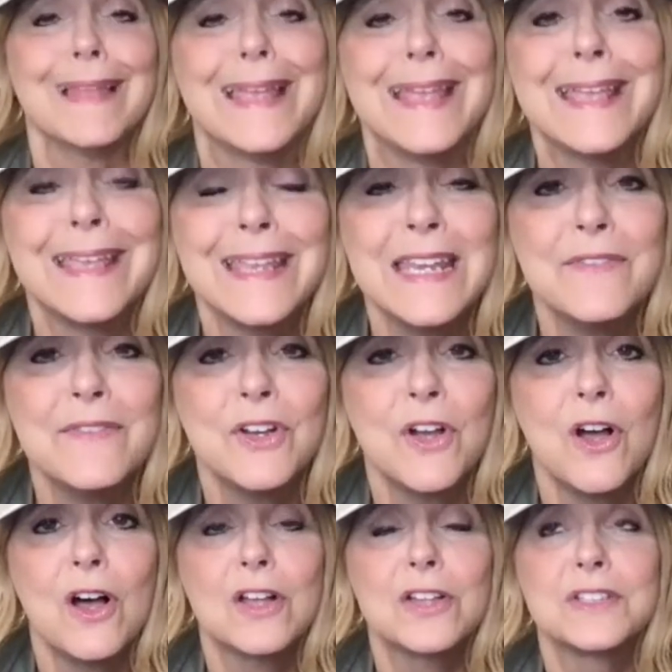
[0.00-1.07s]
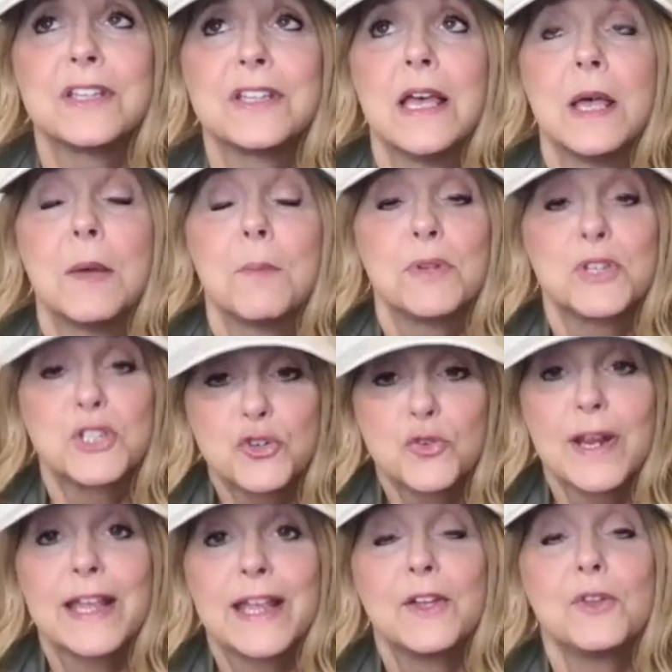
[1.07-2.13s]
it can even cause
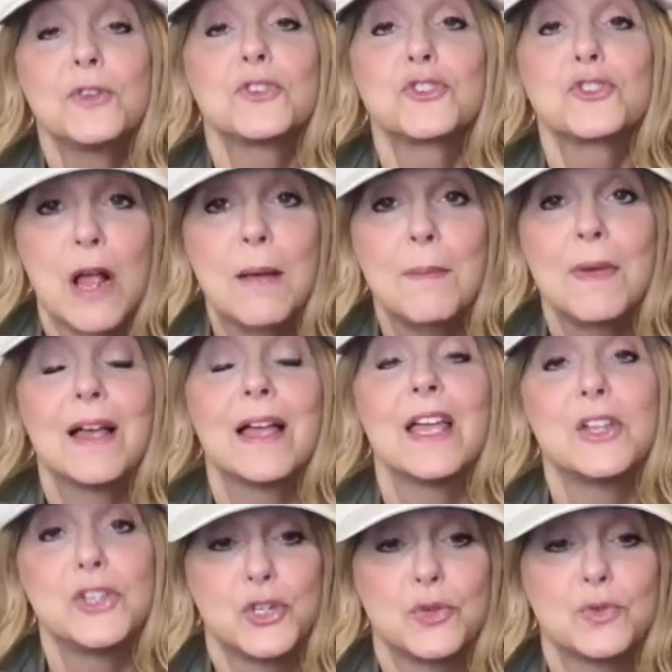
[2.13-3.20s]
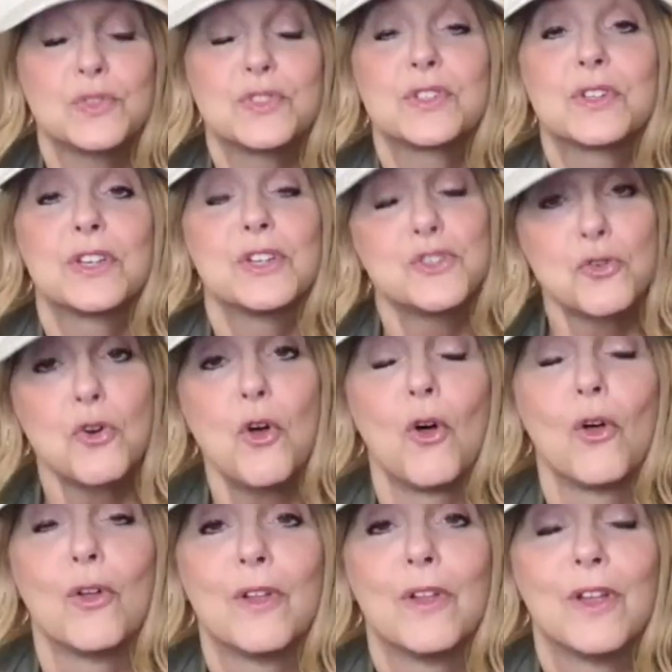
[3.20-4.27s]
betrayal, trauma induced
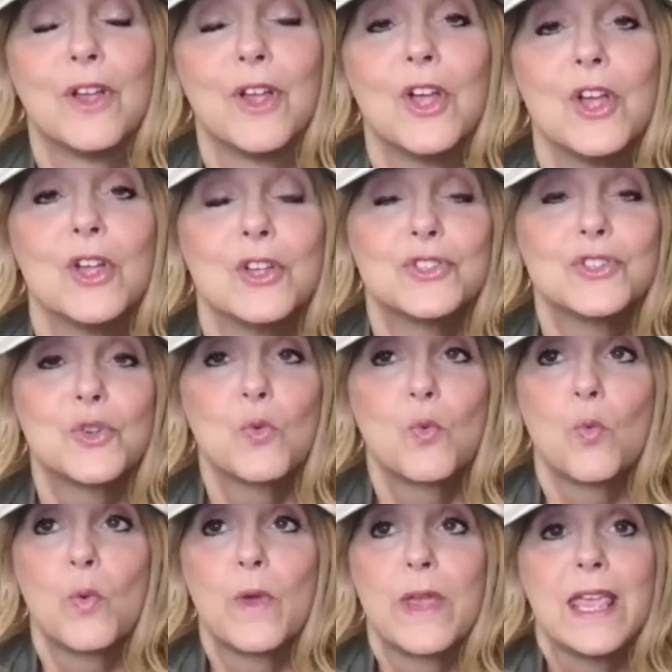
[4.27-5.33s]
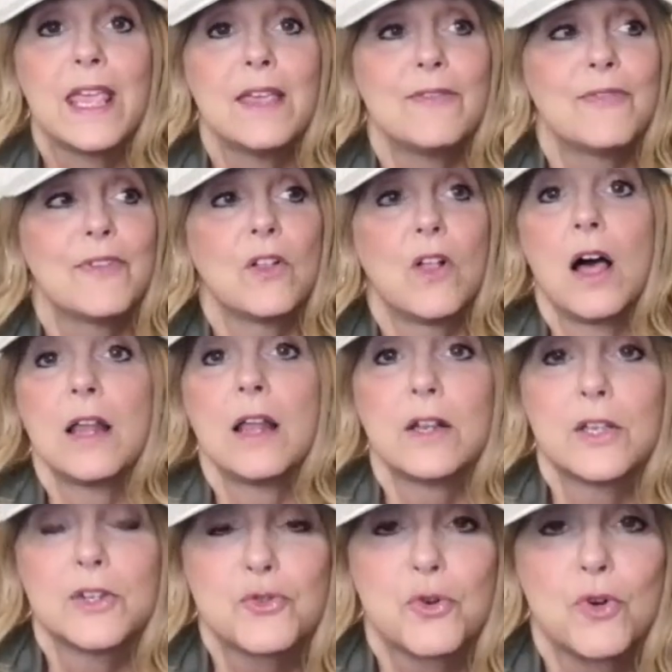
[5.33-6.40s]
control. So we feel out of
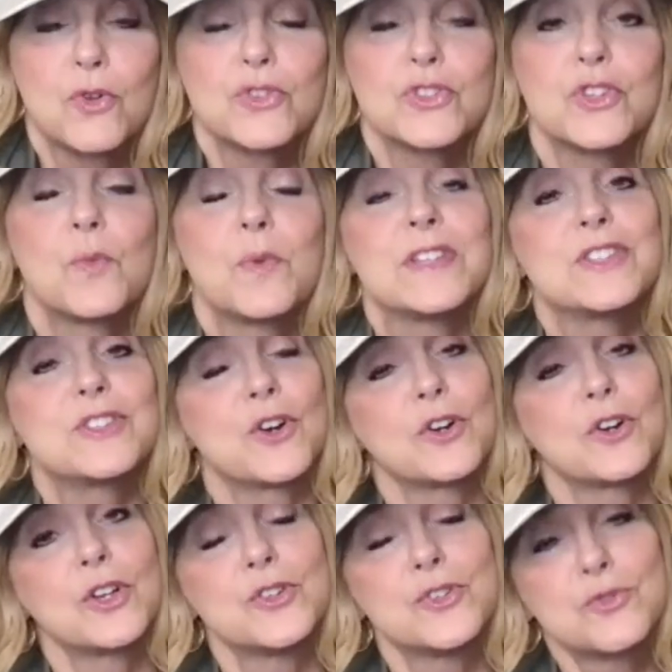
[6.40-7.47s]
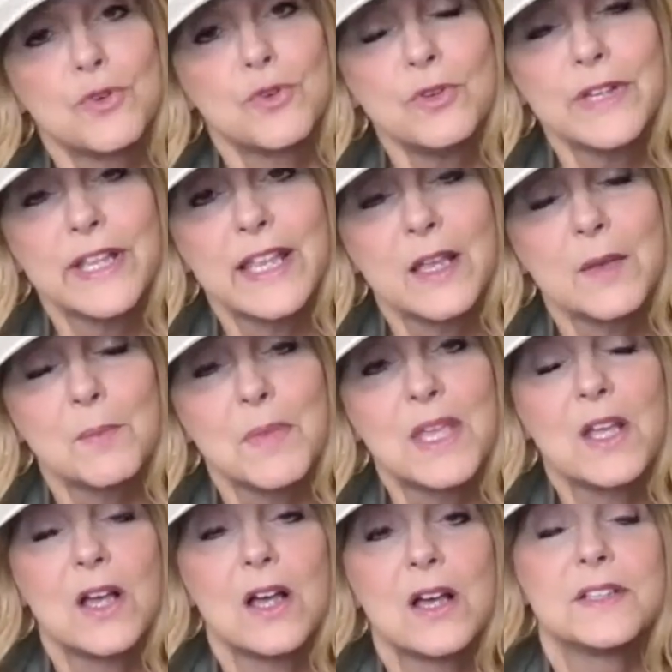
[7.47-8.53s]
control. So we start controlling
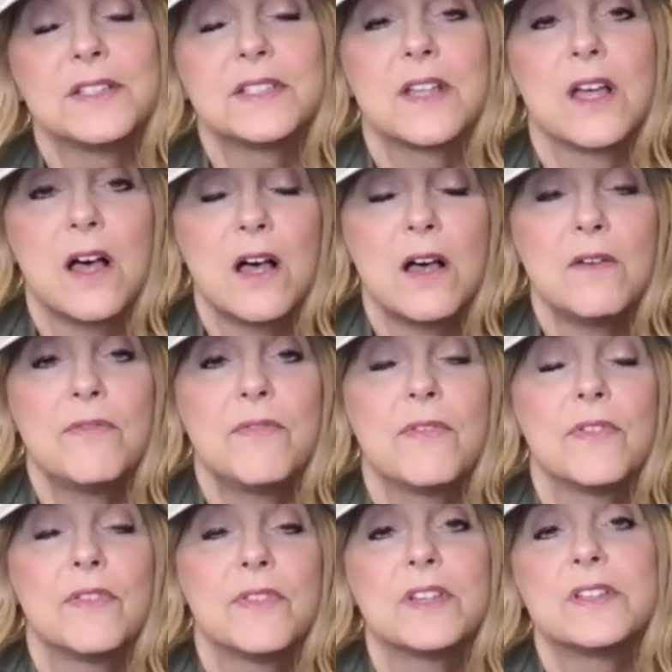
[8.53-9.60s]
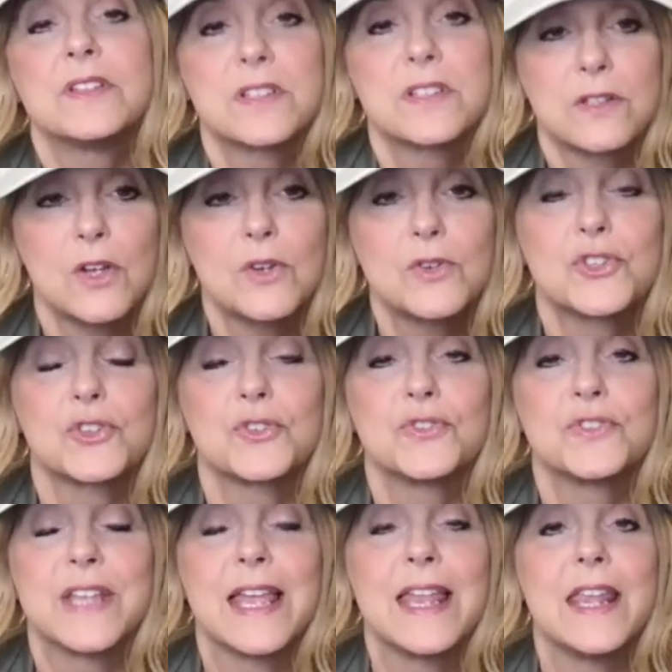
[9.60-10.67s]
because of the
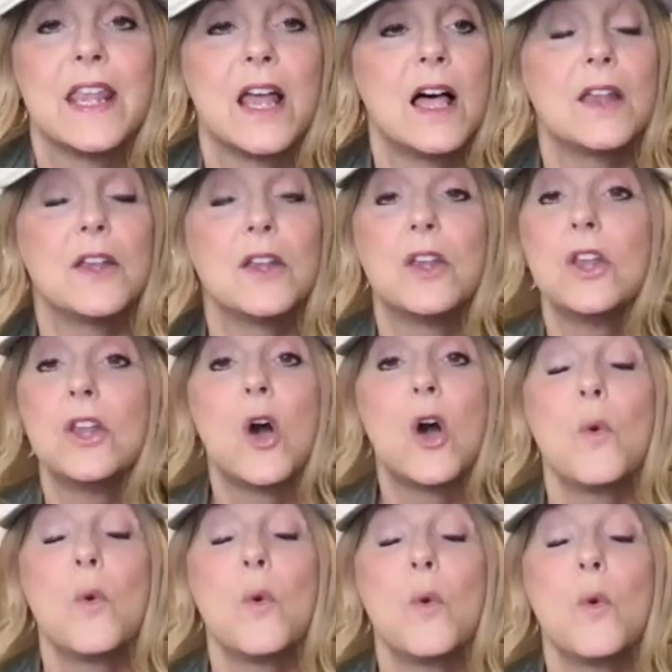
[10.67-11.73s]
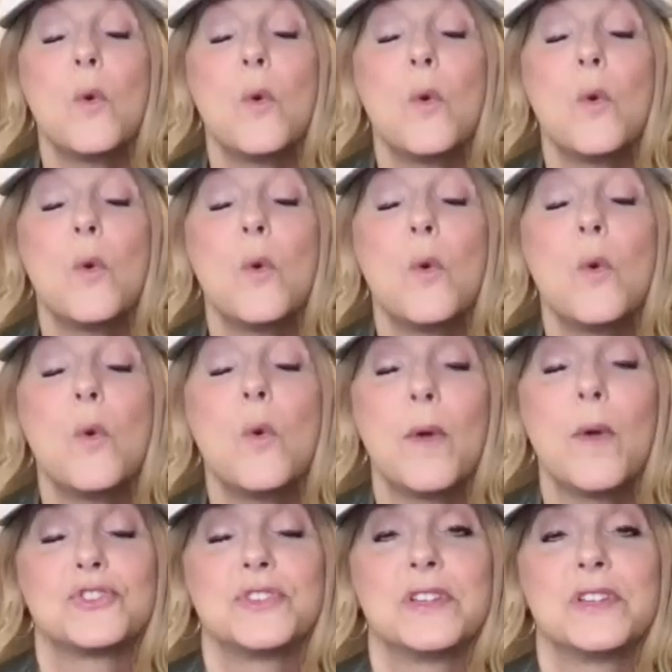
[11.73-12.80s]
disclosures and not knowing if that
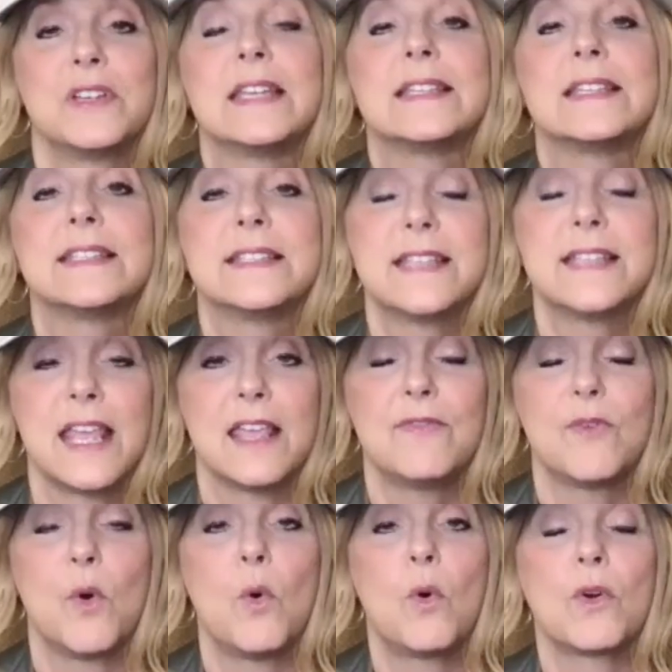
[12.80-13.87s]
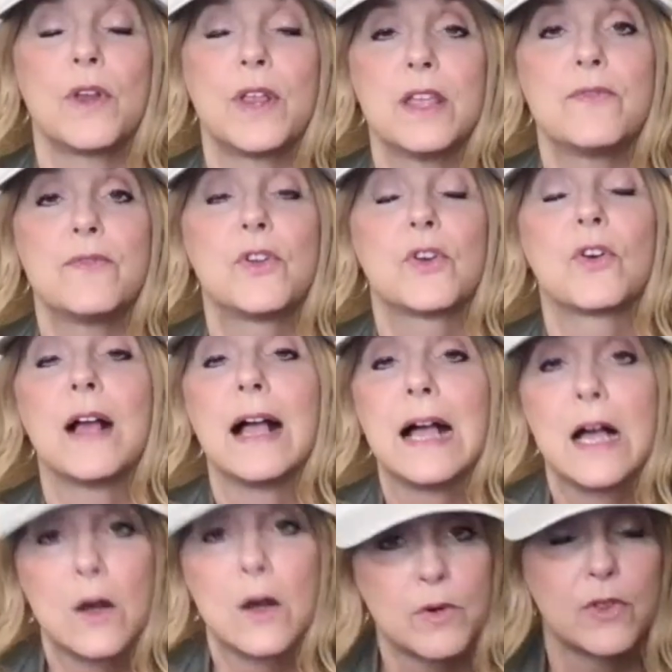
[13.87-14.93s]
person is safe or if you're
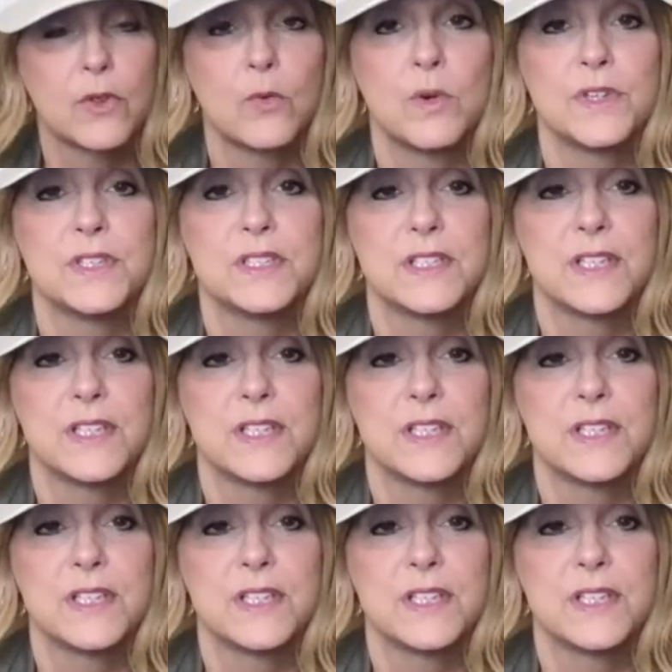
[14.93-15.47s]
out of the woods